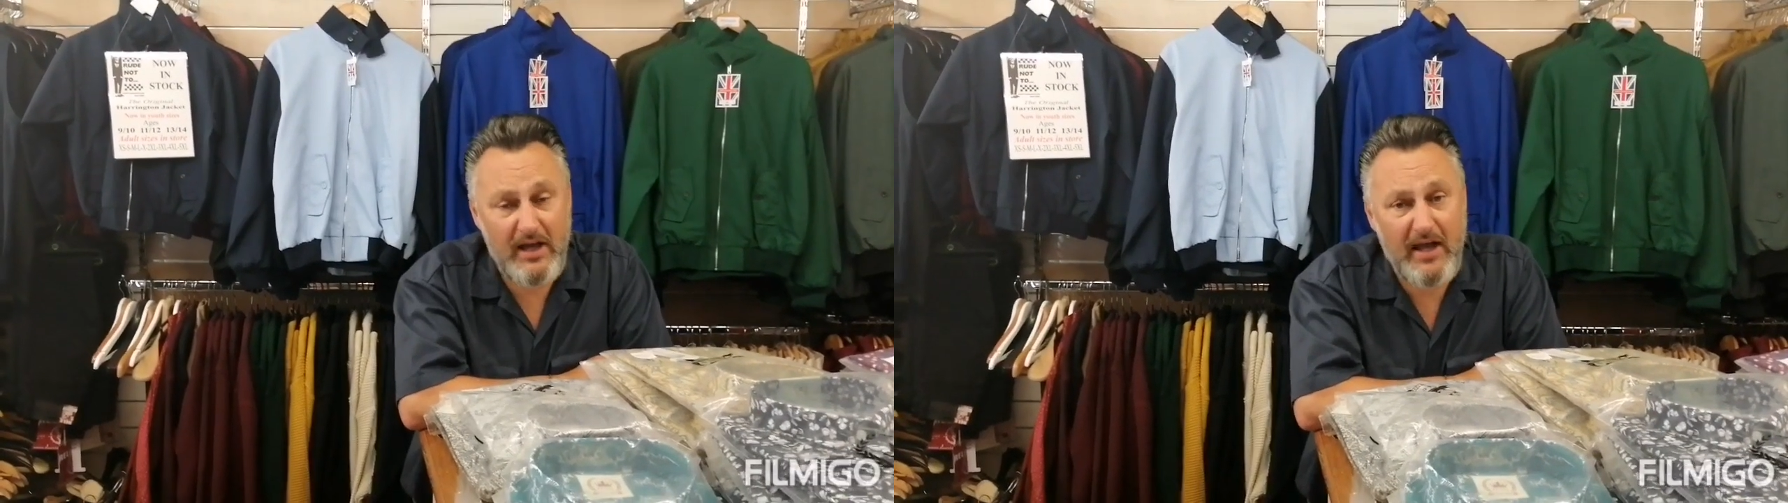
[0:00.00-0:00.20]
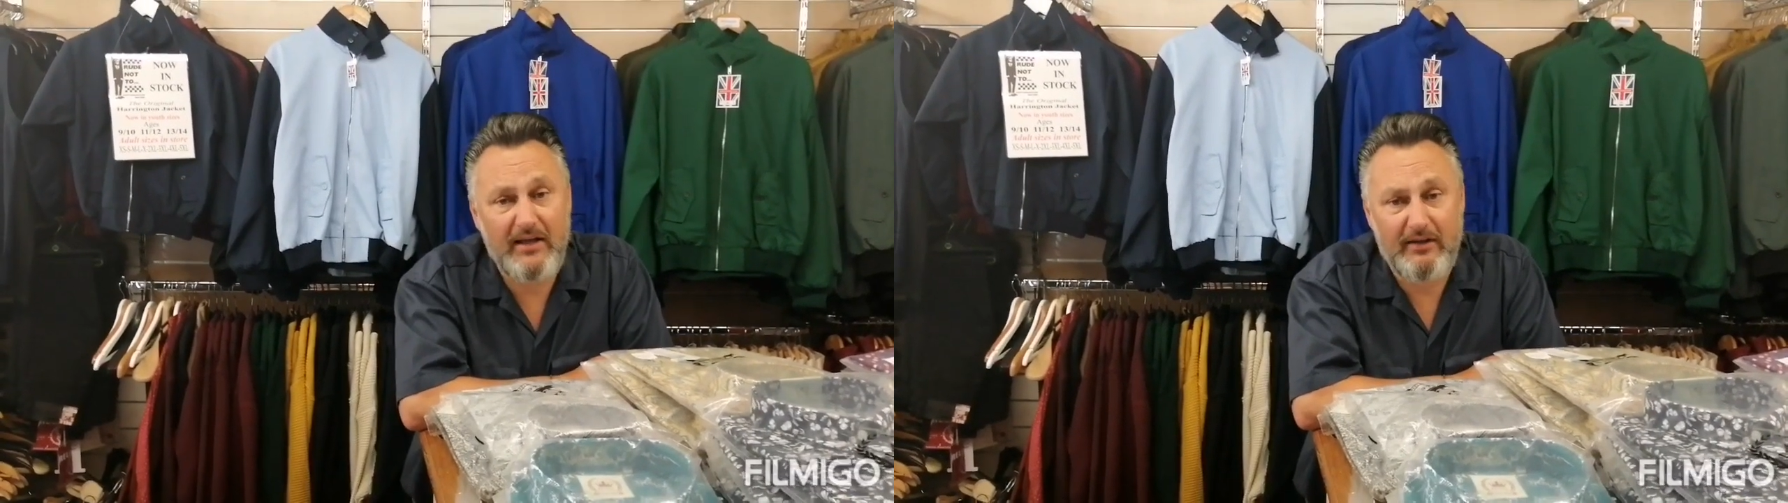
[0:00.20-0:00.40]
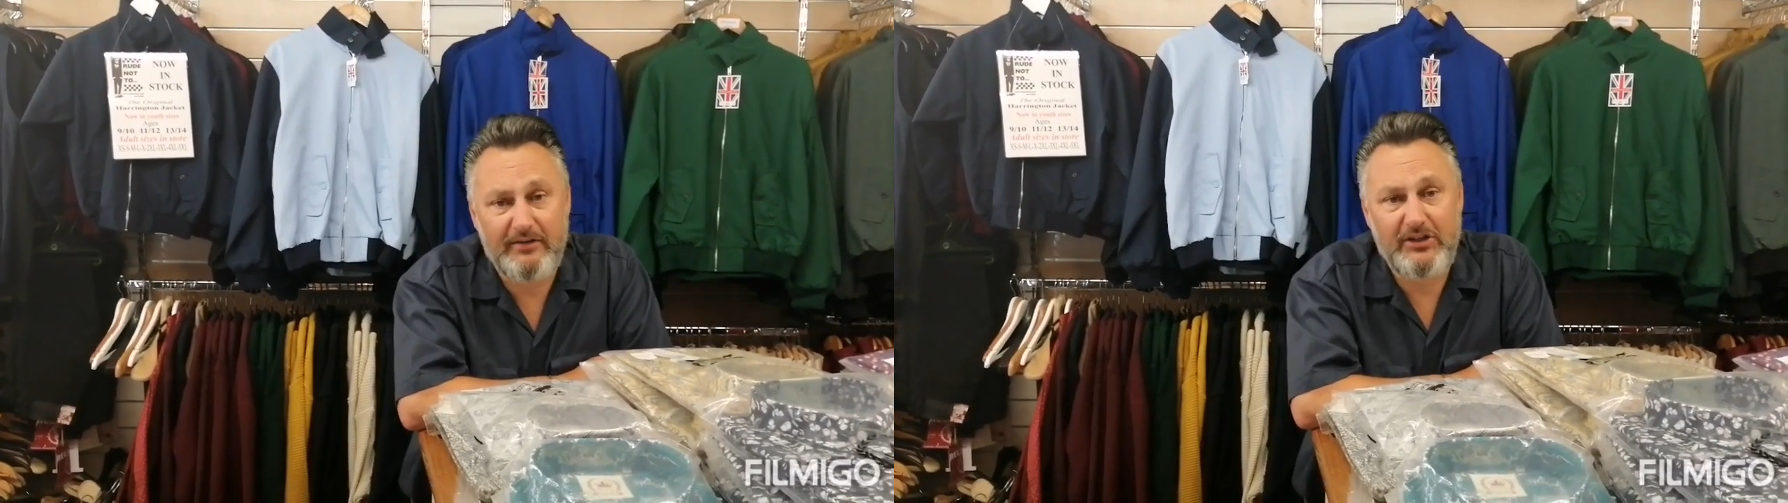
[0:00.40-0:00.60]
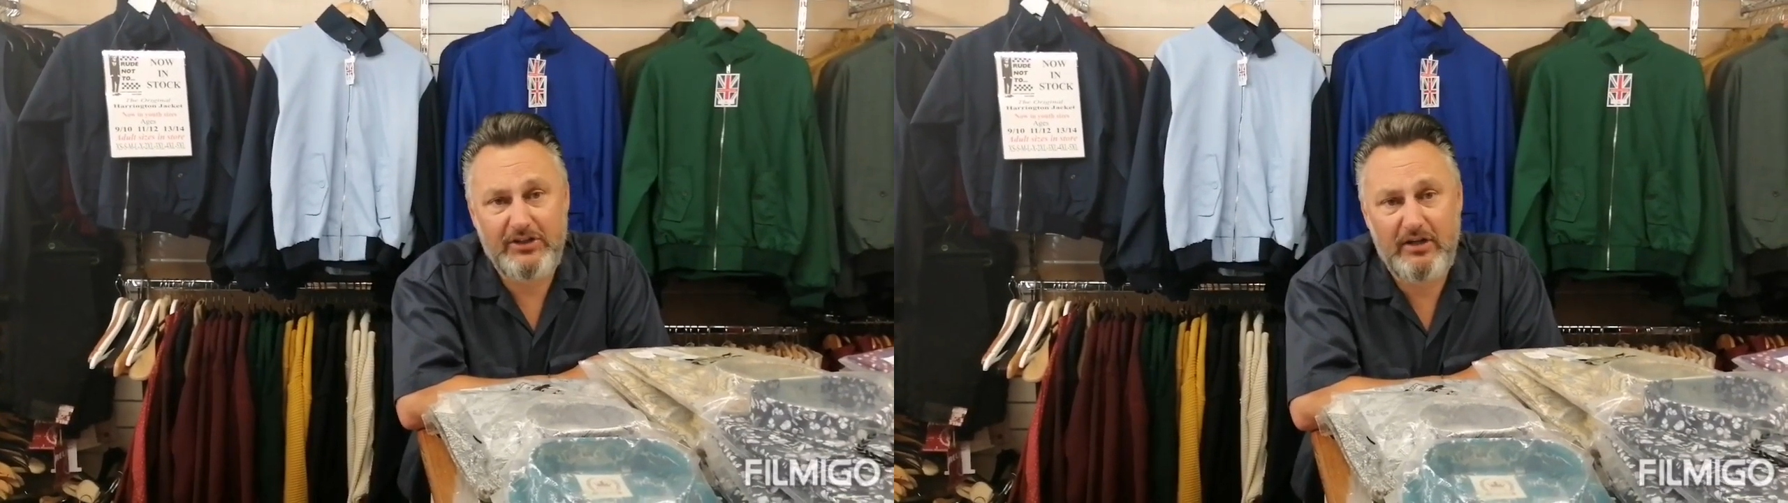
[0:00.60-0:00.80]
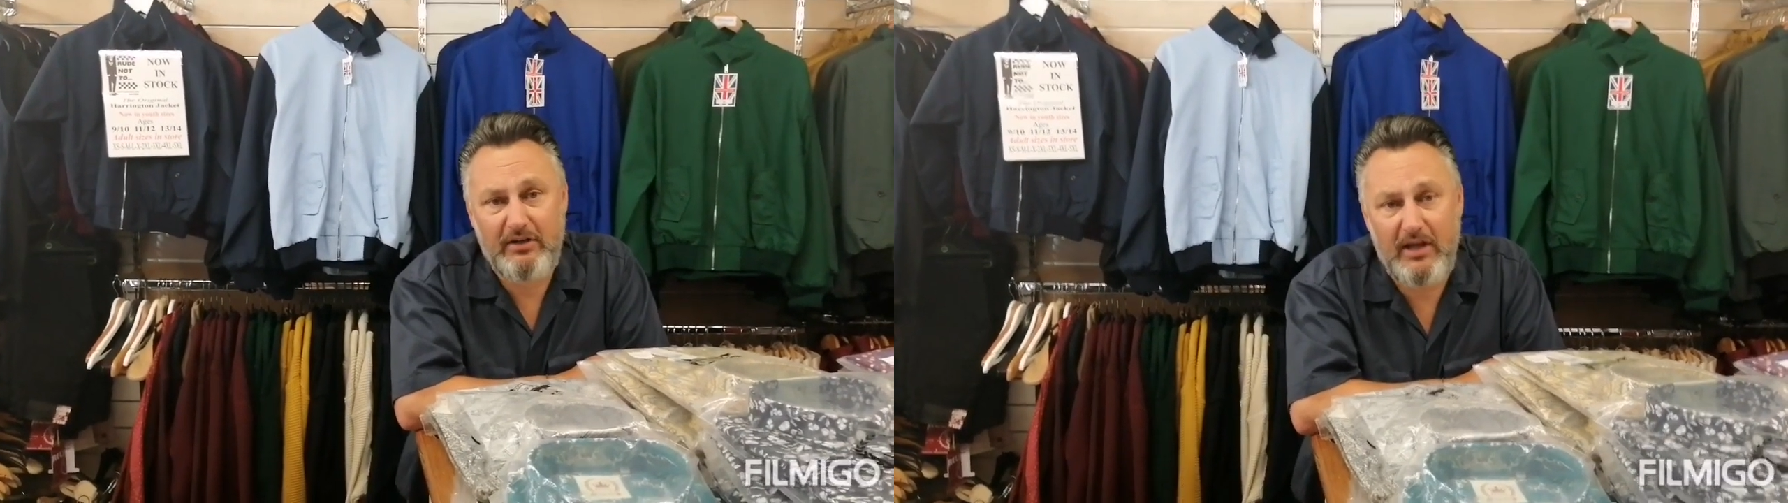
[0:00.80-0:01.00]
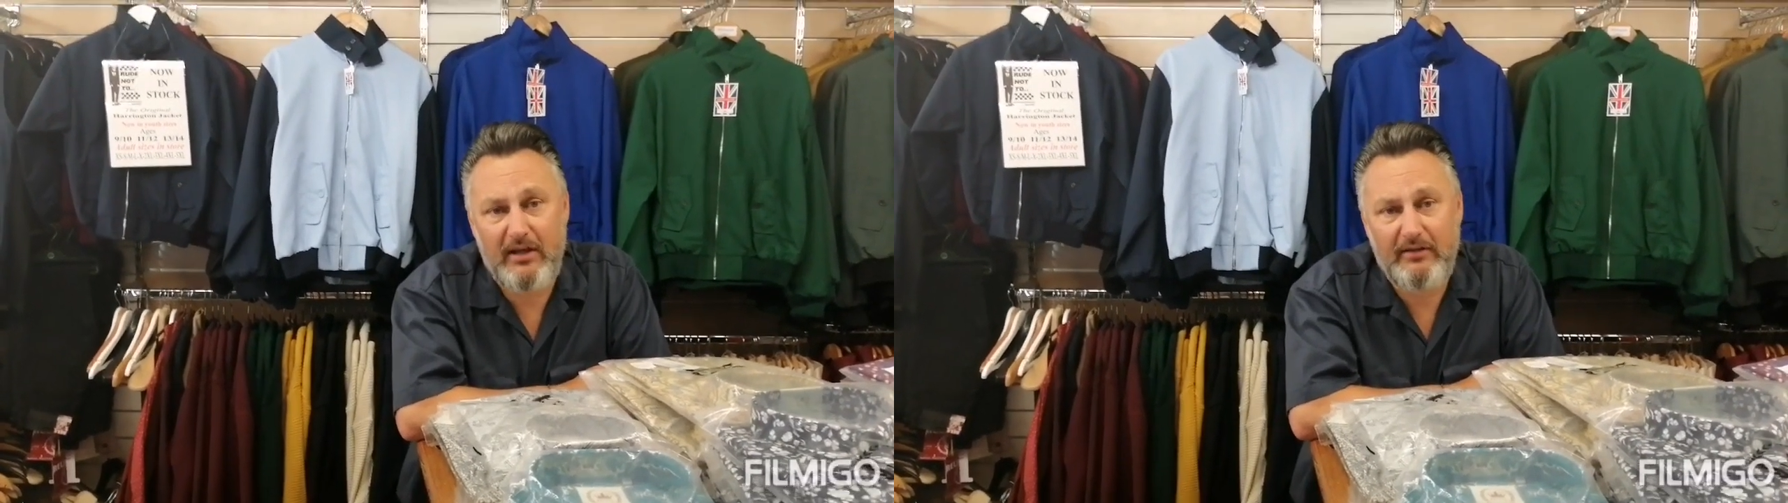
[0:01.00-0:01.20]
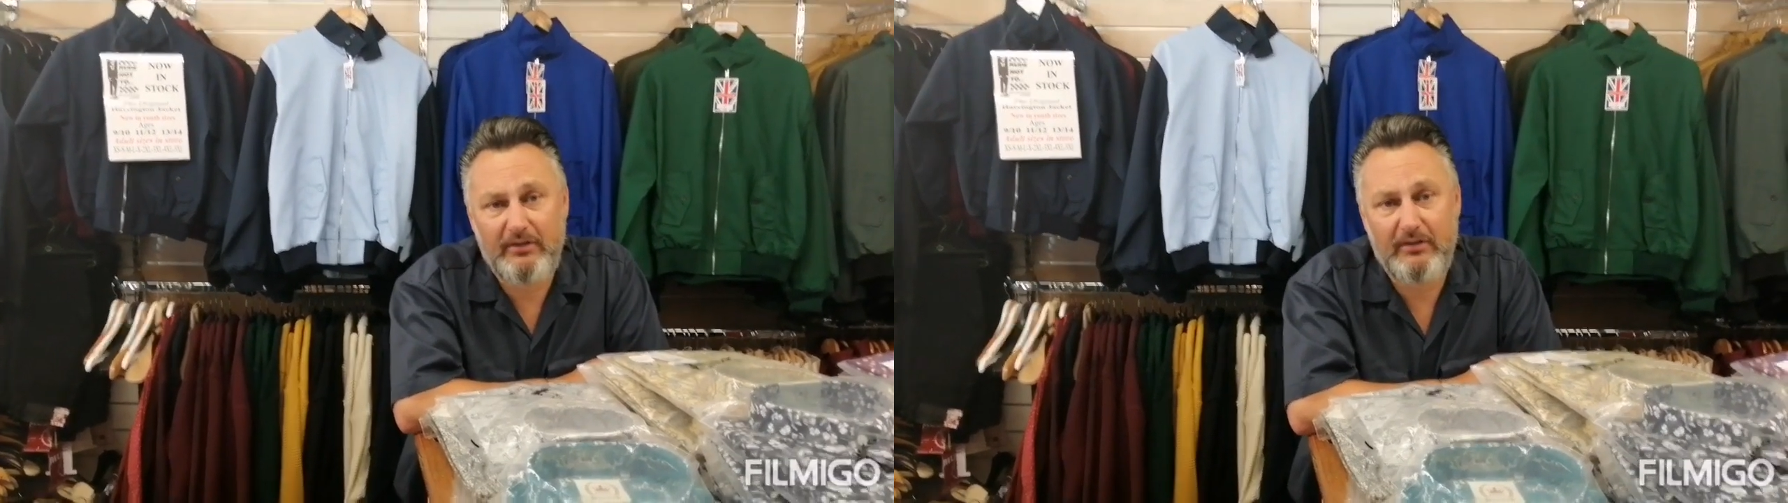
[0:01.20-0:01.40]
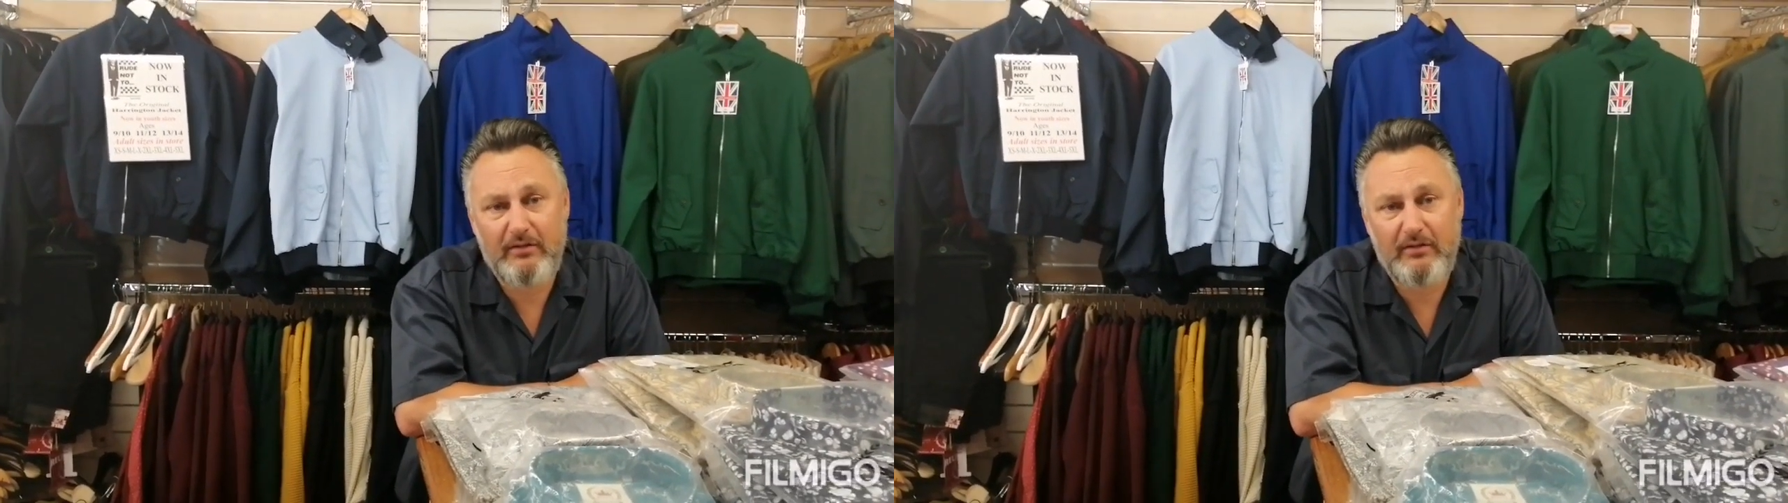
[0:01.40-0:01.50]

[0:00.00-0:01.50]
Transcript: Yeah, I think so. Yeah,